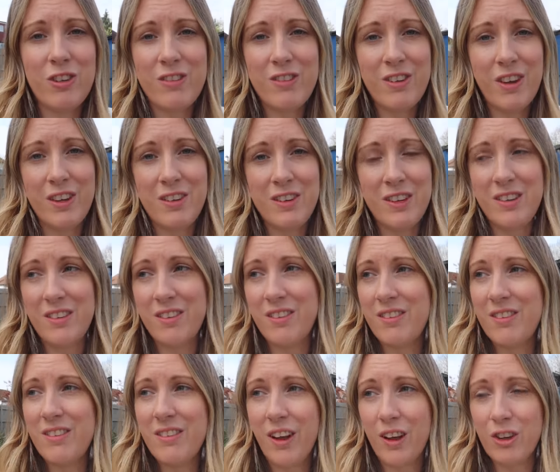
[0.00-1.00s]
Turned into
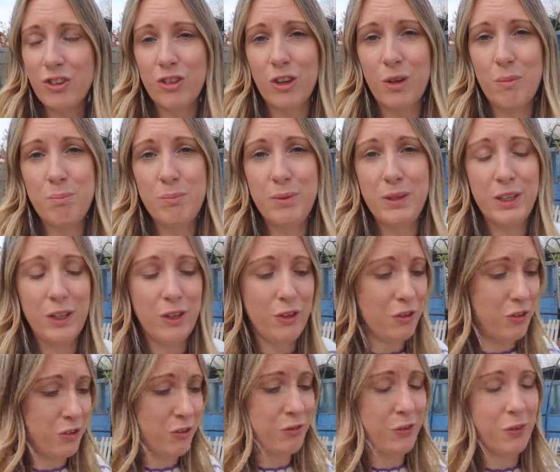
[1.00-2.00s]
such a
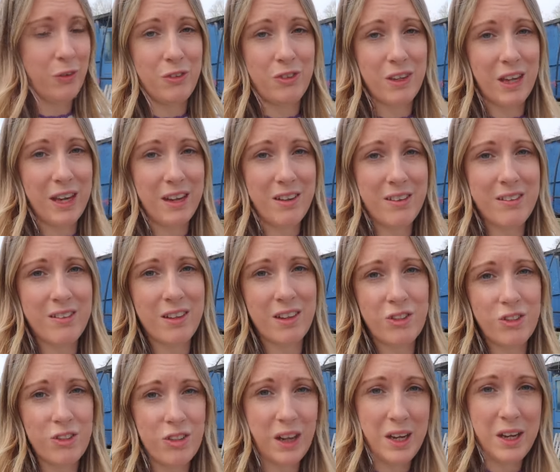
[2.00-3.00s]
beautiful day.
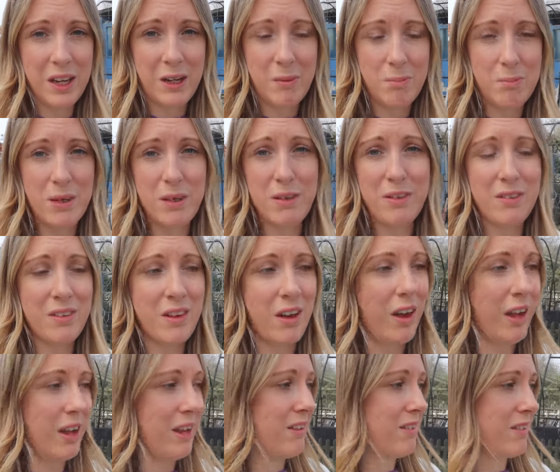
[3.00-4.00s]
Sun shining, blue
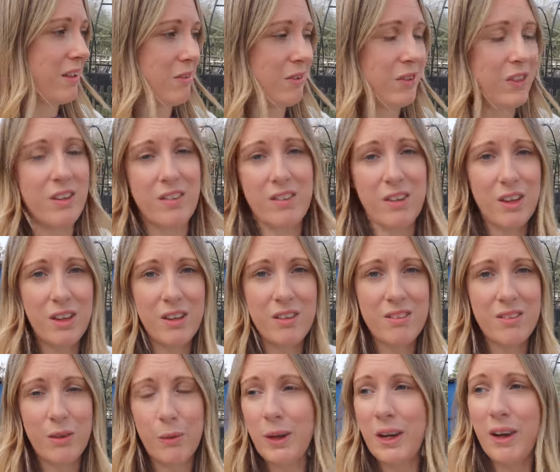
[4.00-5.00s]
skies, everything's looking
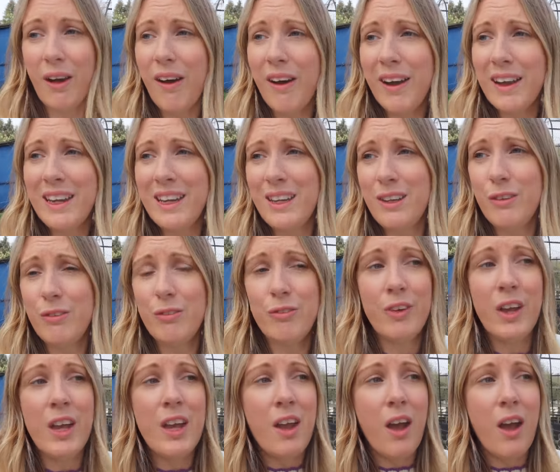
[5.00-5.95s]
so alive.